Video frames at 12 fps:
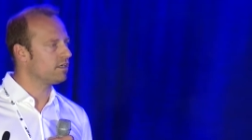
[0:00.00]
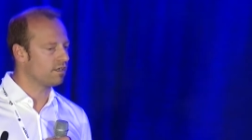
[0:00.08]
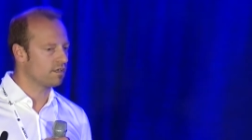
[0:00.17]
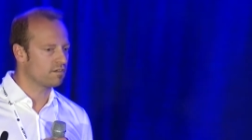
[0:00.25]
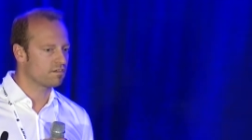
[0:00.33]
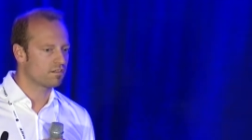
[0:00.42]

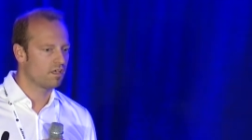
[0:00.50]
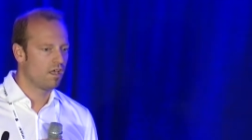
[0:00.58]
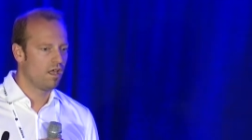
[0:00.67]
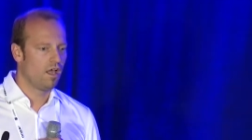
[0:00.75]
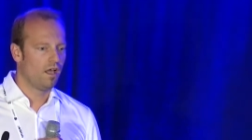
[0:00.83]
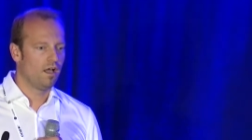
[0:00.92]
is
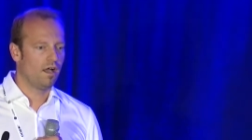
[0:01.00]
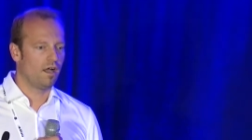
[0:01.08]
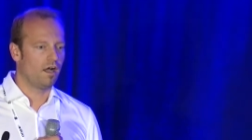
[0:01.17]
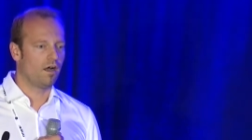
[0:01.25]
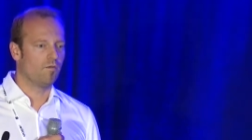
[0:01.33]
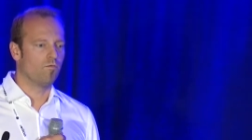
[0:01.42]

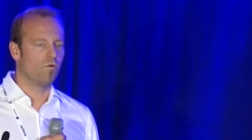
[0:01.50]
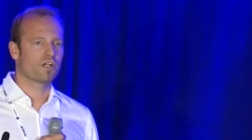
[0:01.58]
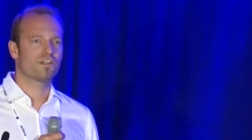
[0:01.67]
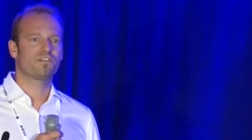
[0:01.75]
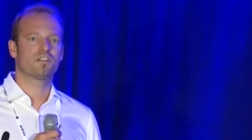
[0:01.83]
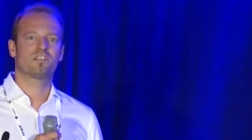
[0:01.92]
um, what
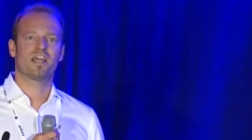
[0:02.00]
is the